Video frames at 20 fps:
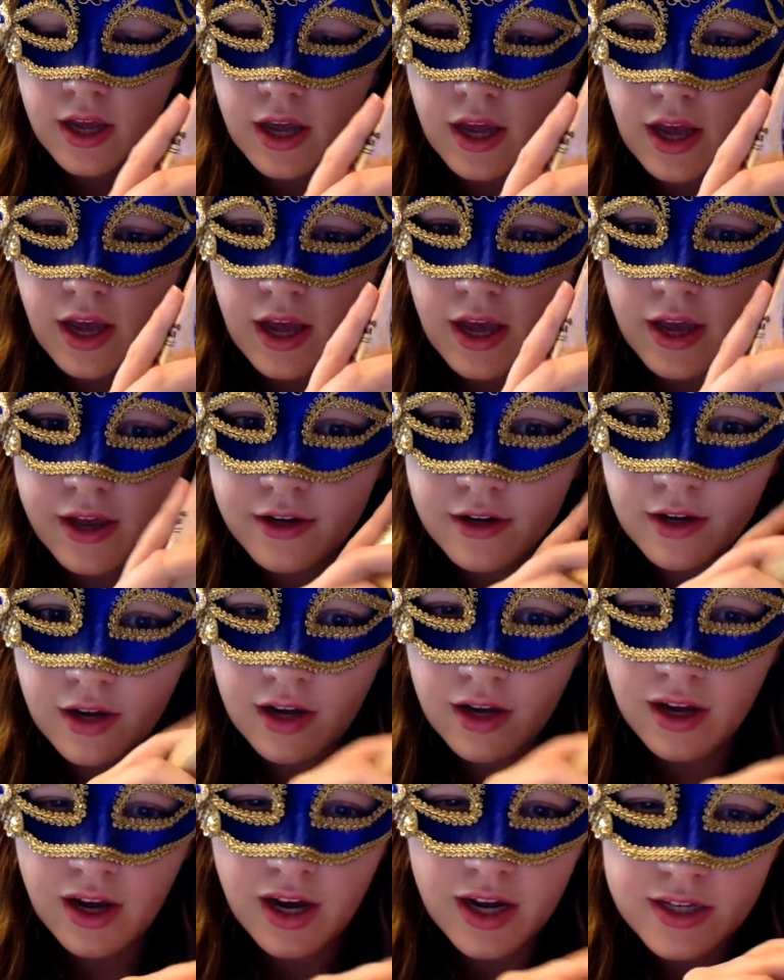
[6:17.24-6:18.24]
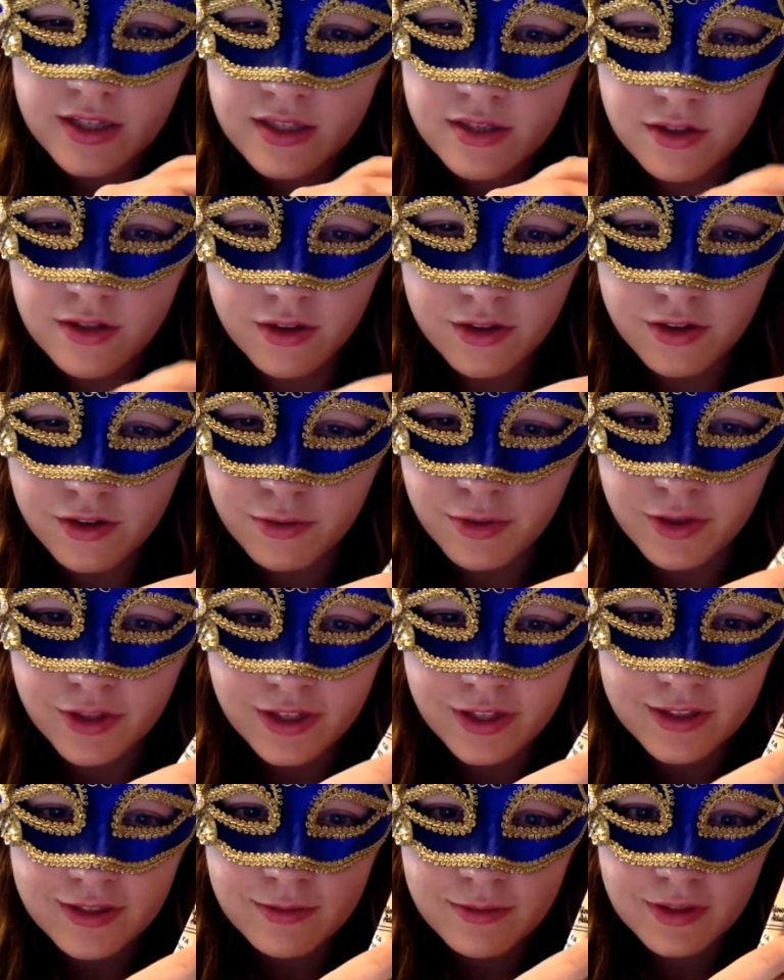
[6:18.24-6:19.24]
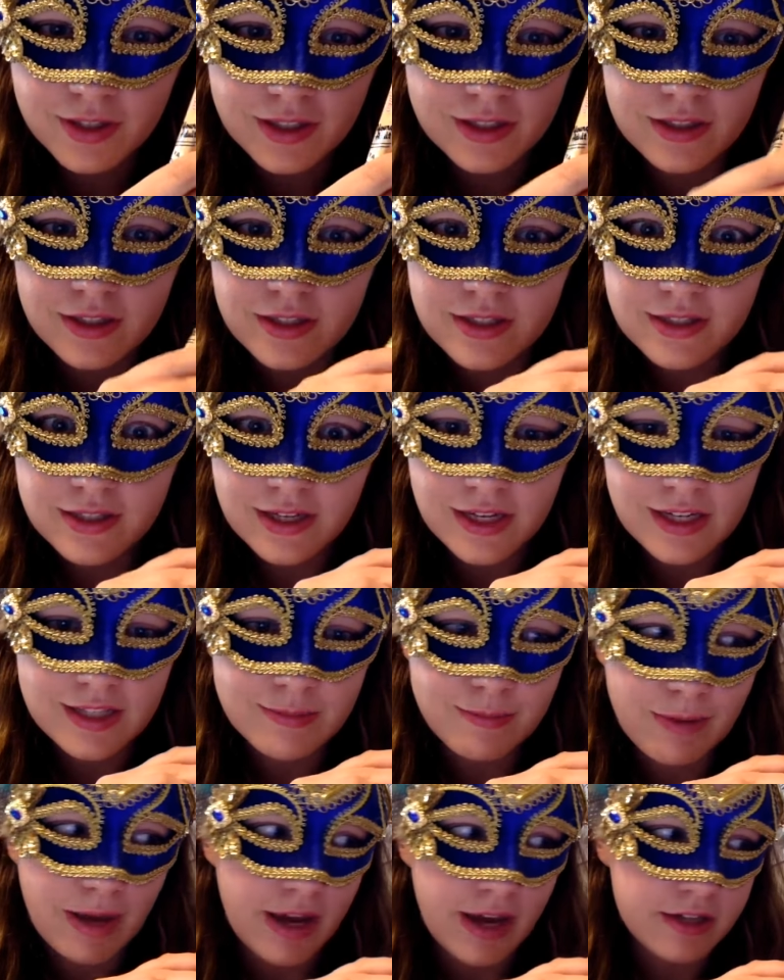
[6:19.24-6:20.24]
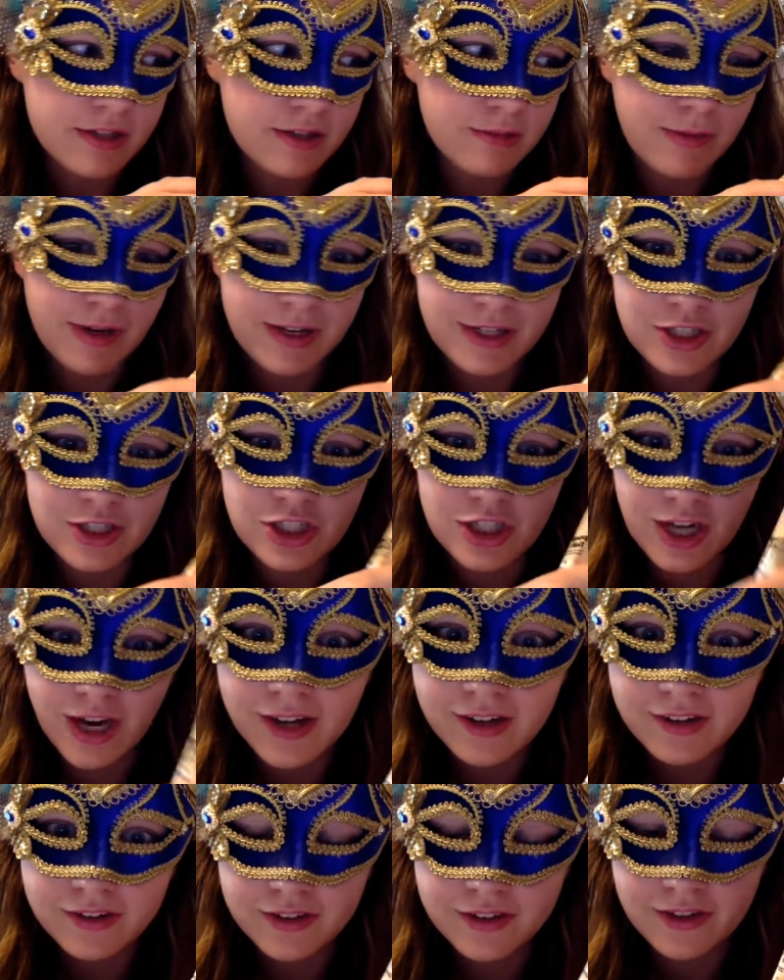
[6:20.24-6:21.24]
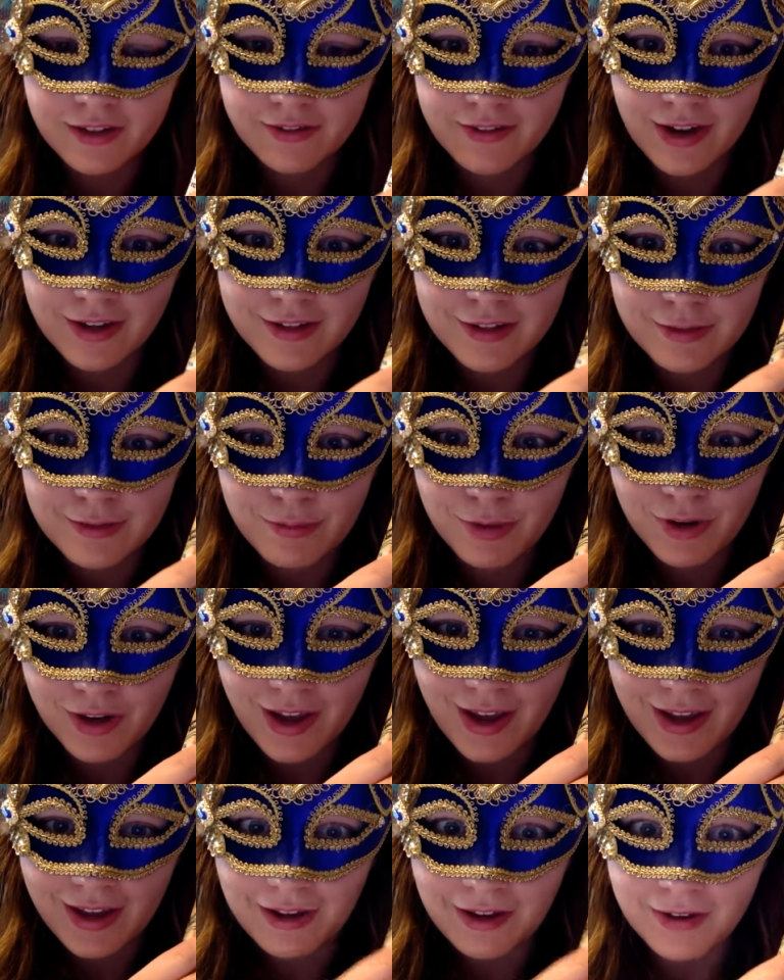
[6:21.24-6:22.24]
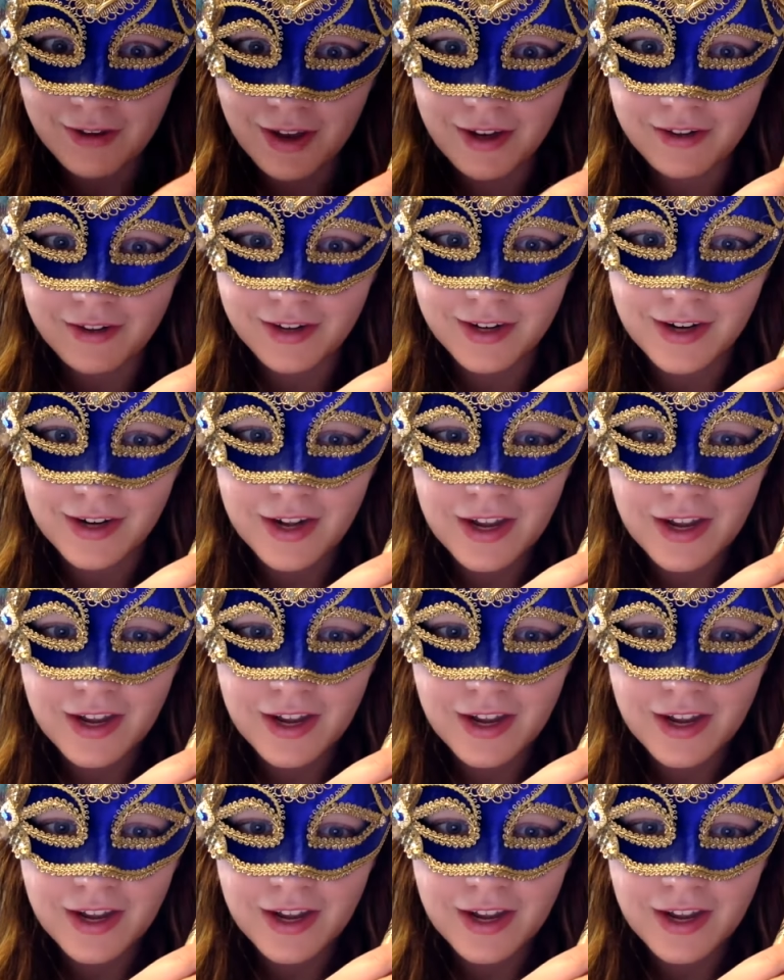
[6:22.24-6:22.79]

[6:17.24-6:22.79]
And I started reading this one, like, this dates back to my childhood. I've had this book hanging around, and